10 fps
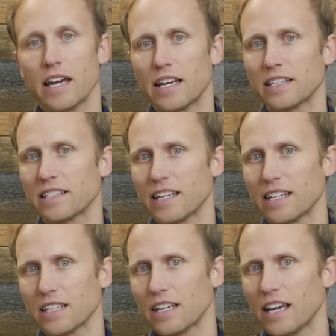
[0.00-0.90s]
is
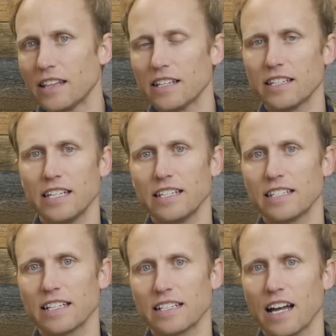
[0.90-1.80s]
that in the
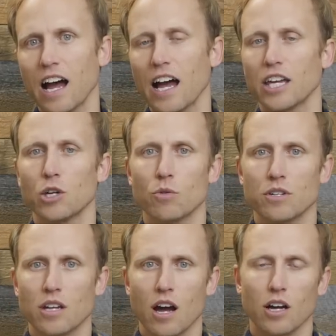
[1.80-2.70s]
T6i, you are
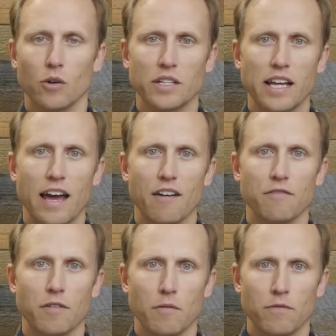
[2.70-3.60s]
not going to have